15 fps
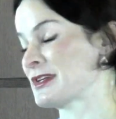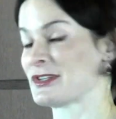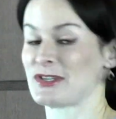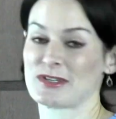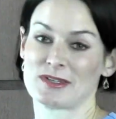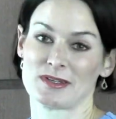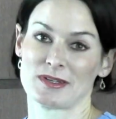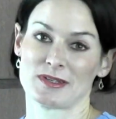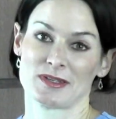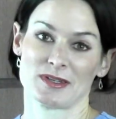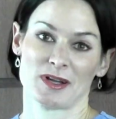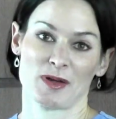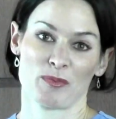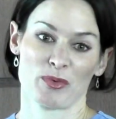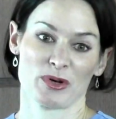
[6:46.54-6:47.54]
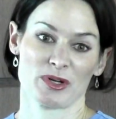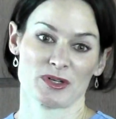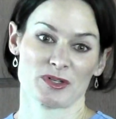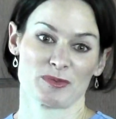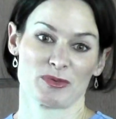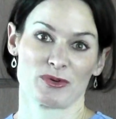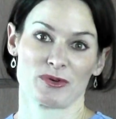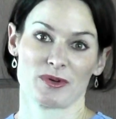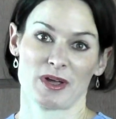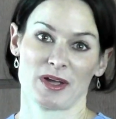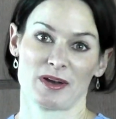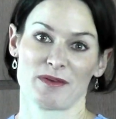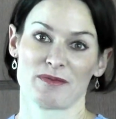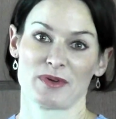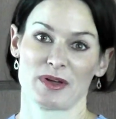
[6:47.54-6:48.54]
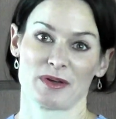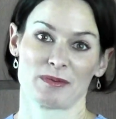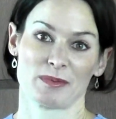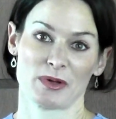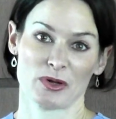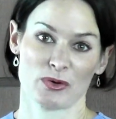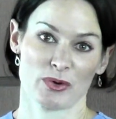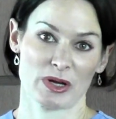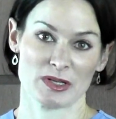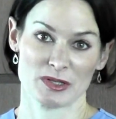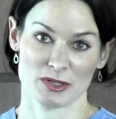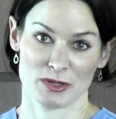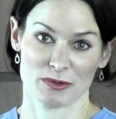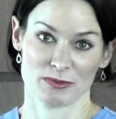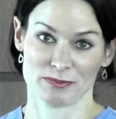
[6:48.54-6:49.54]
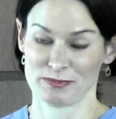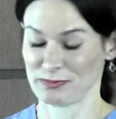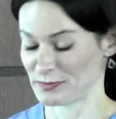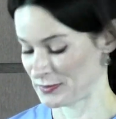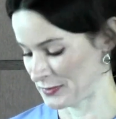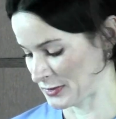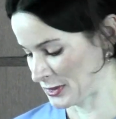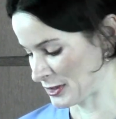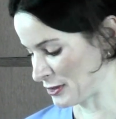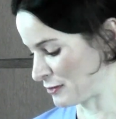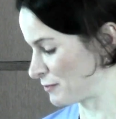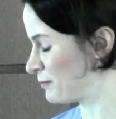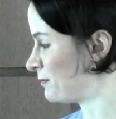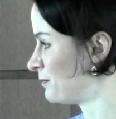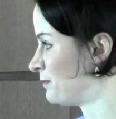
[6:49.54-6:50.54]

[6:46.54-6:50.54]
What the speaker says: It's an unpredictable kind of a gray zone. So.